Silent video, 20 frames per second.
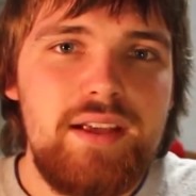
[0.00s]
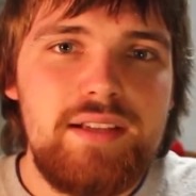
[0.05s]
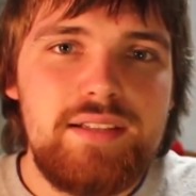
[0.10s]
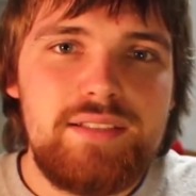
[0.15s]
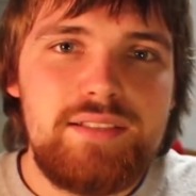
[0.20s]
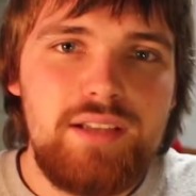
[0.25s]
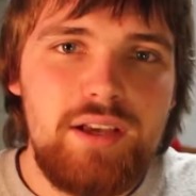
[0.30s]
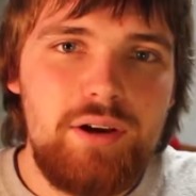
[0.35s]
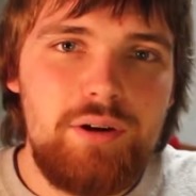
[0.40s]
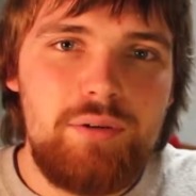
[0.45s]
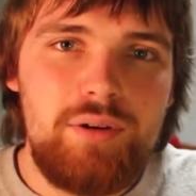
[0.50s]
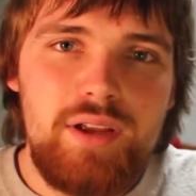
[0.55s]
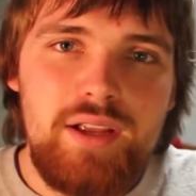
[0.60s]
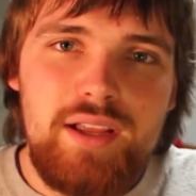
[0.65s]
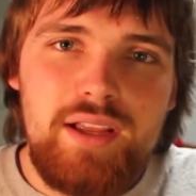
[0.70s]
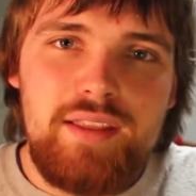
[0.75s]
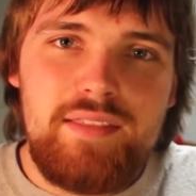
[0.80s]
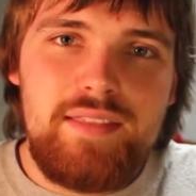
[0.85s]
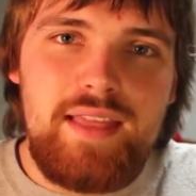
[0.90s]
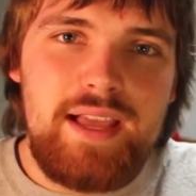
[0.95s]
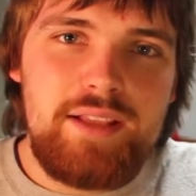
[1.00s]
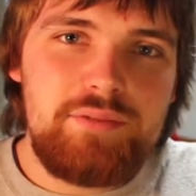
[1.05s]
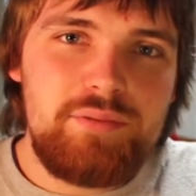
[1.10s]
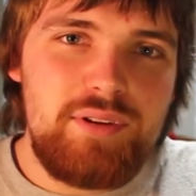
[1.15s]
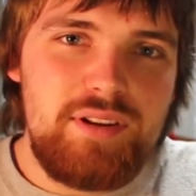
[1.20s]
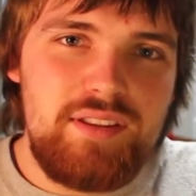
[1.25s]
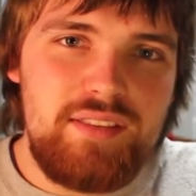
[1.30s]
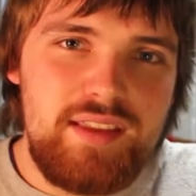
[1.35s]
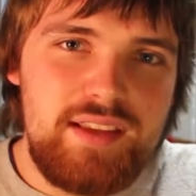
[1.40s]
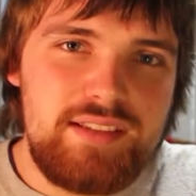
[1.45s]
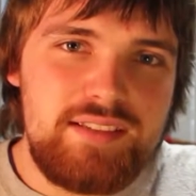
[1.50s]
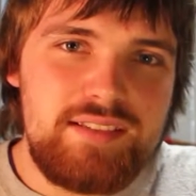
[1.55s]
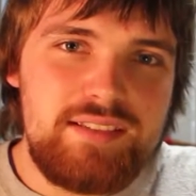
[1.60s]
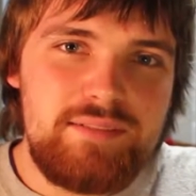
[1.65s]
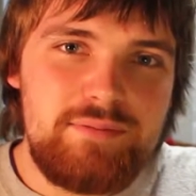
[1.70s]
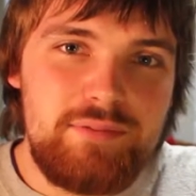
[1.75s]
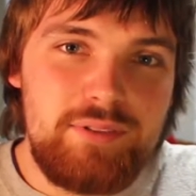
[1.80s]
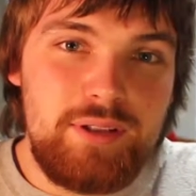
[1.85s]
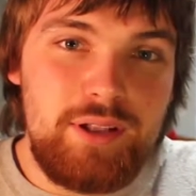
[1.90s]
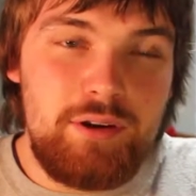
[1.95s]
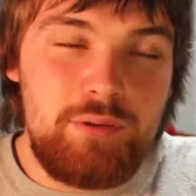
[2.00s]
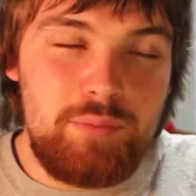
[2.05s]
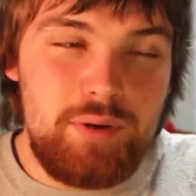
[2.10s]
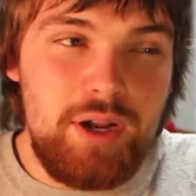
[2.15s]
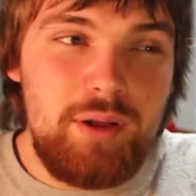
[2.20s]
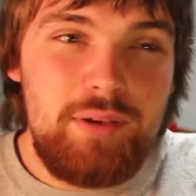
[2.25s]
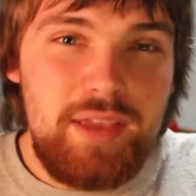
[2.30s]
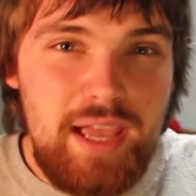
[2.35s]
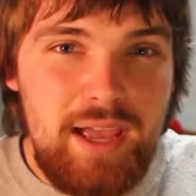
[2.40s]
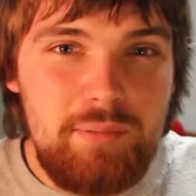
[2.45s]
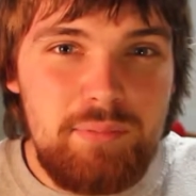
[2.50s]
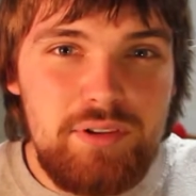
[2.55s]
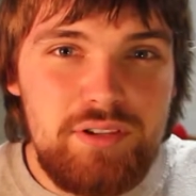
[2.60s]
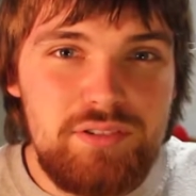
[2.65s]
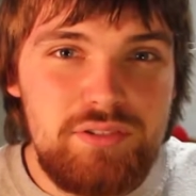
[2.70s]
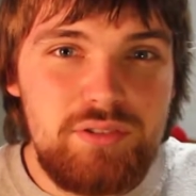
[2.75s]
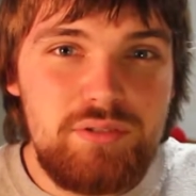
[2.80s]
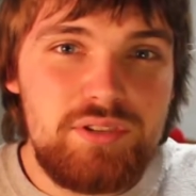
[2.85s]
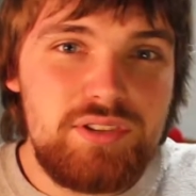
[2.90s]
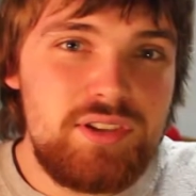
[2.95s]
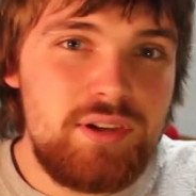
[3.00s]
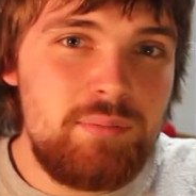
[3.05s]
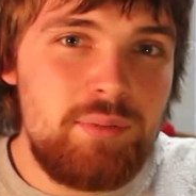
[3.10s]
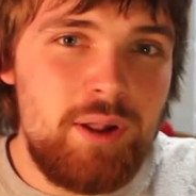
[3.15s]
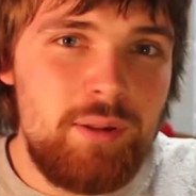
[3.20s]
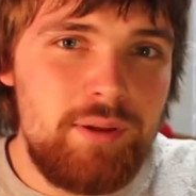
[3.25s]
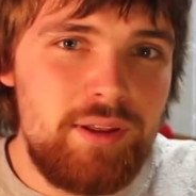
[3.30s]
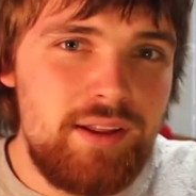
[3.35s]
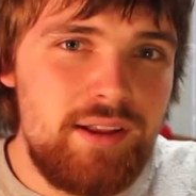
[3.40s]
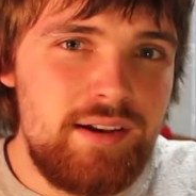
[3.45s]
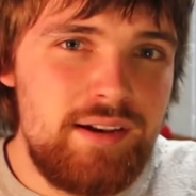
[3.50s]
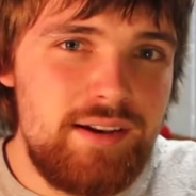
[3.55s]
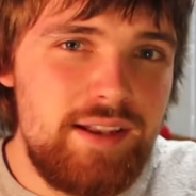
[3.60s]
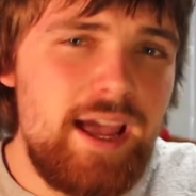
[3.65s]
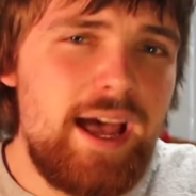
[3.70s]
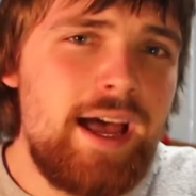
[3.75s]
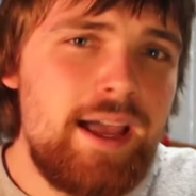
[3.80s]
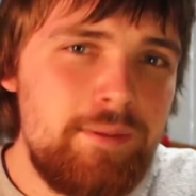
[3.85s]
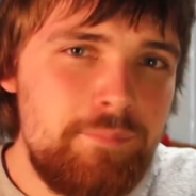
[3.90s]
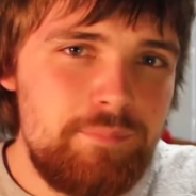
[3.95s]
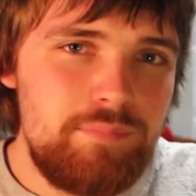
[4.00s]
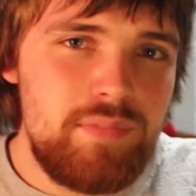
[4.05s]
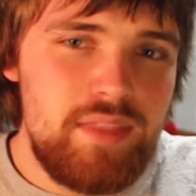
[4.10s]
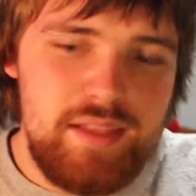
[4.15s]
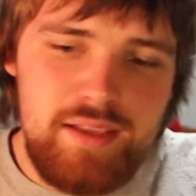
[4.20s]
So that's one of the things that'll probably happen, is Luke's probably gonna die.